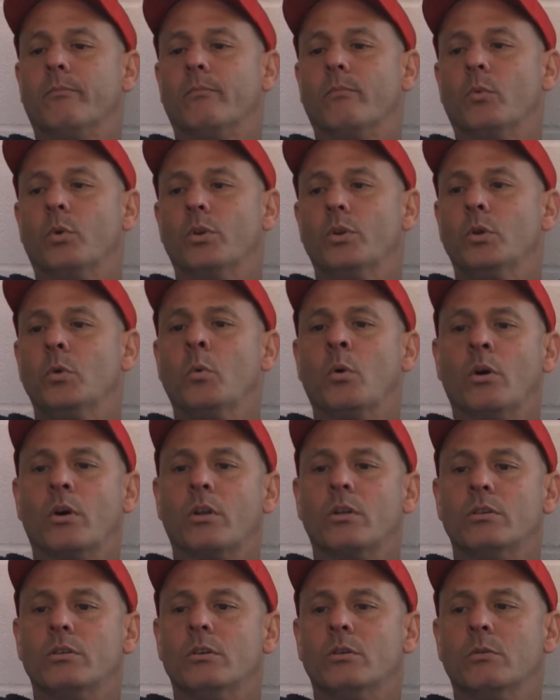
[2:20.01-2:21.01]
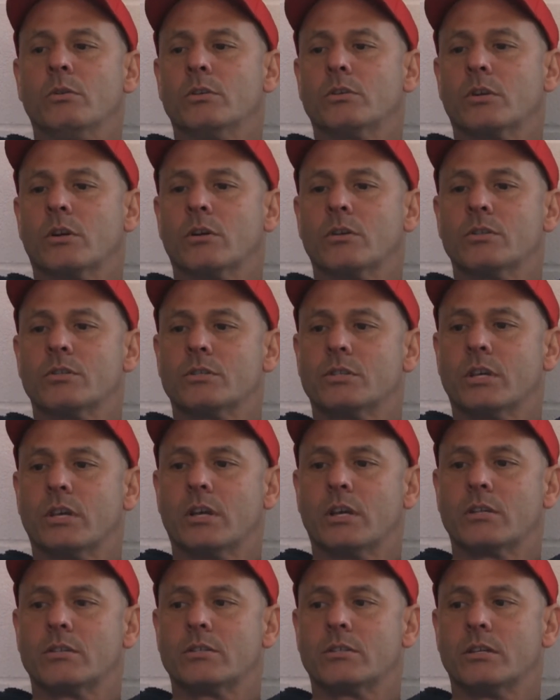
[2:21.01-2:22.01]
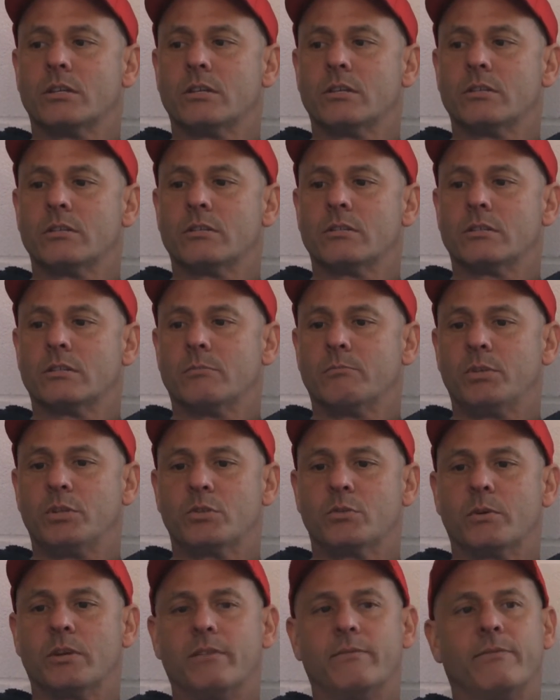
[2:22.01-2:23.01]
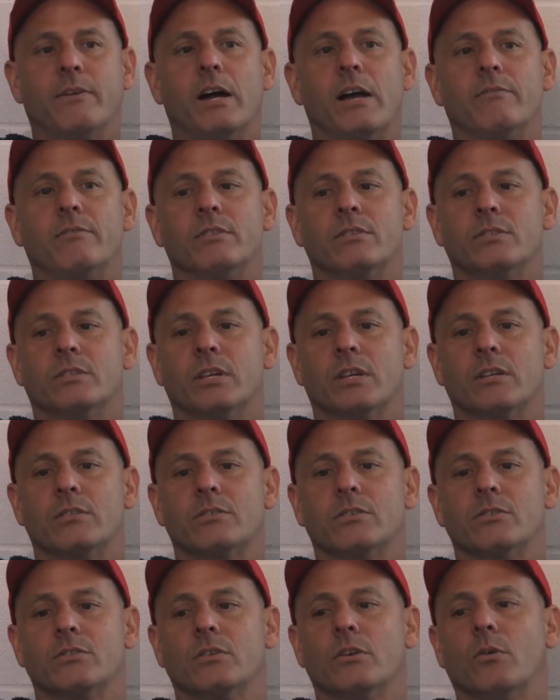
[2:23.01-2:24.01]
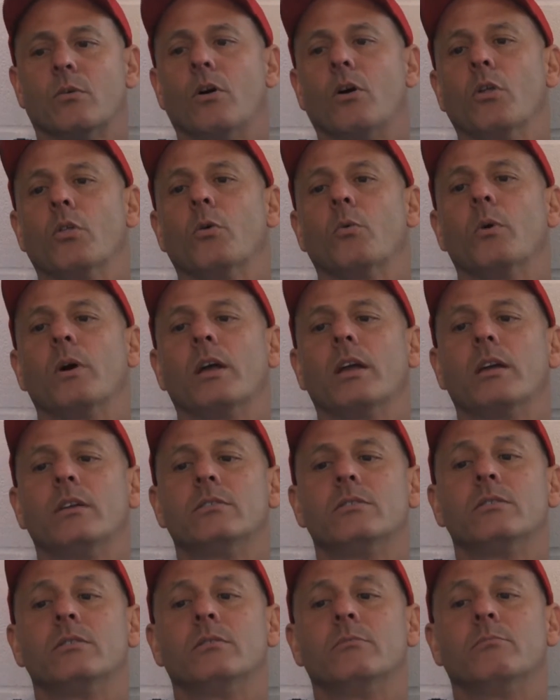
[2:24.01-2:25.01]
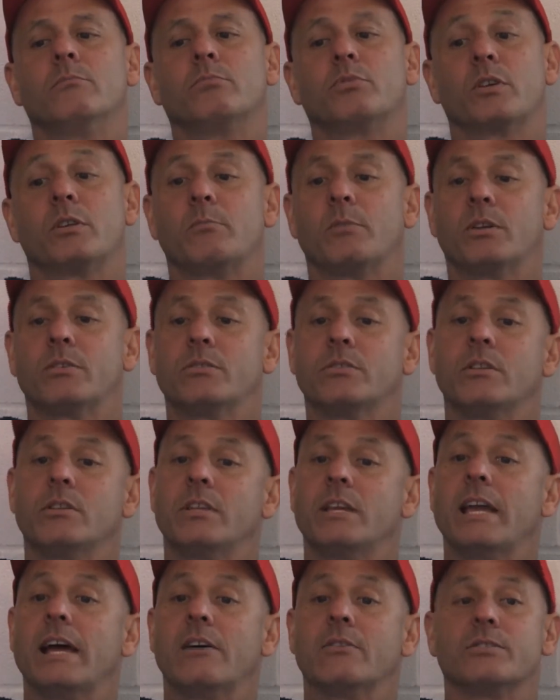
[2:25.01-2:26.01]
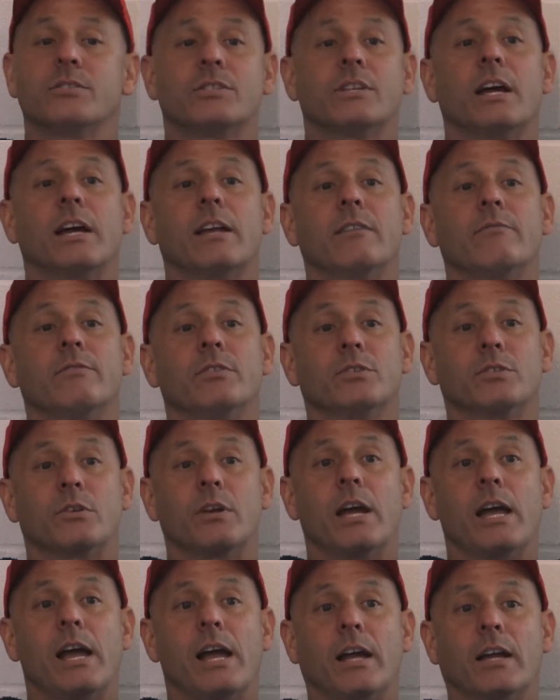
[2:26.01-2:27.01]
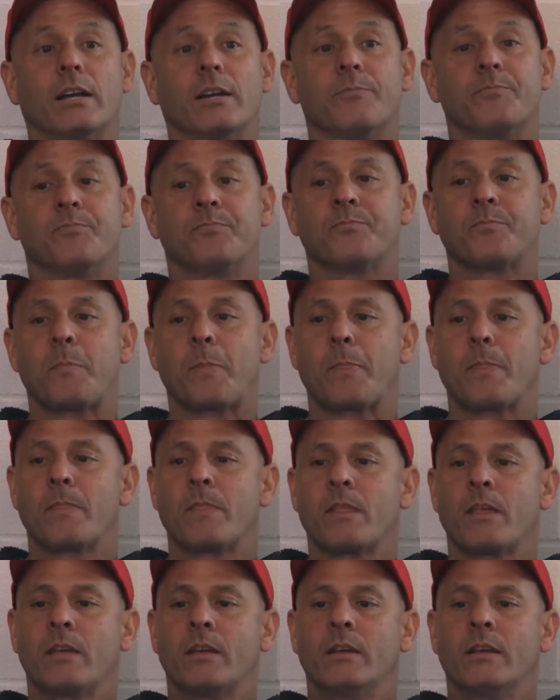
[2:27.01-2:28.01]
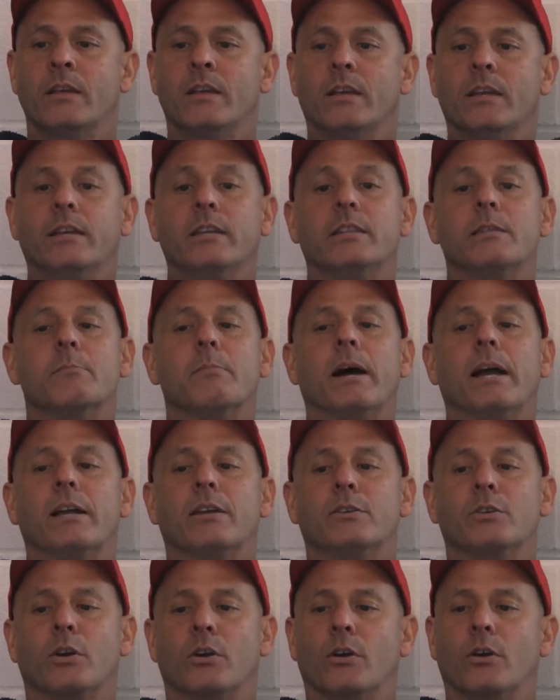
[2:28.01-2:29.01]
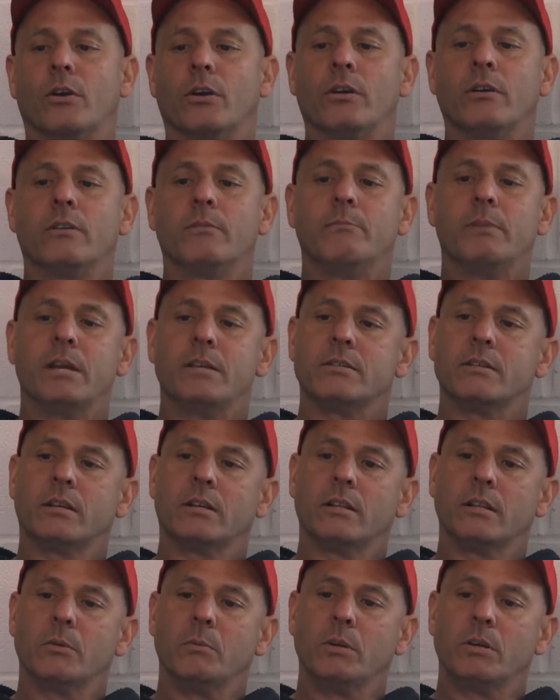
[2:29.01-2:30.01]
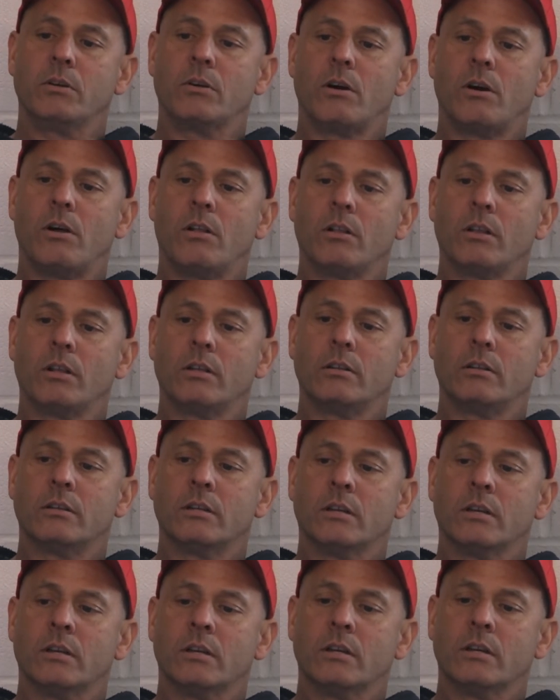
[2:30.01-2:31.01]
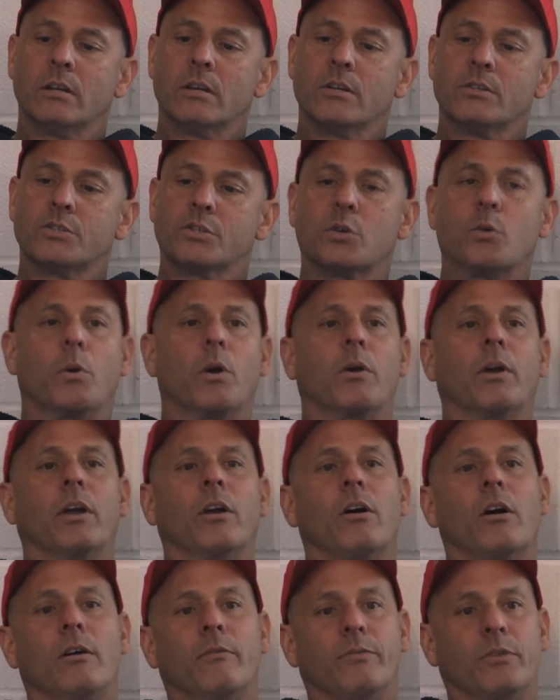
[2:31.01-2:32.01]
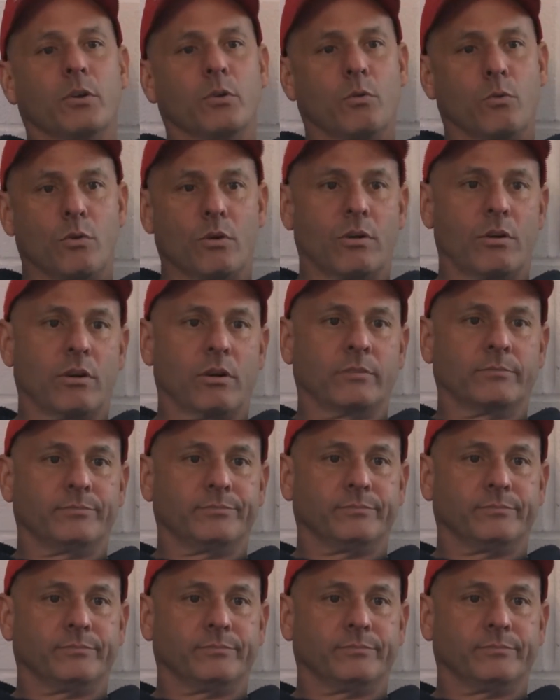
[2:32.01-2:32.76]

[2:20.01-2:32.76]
what you want to do in turn 6 is between 5 and 6 is go all the way to pretty much to the outside of the track. Get the bike turned, basically we call it squaring off the corner.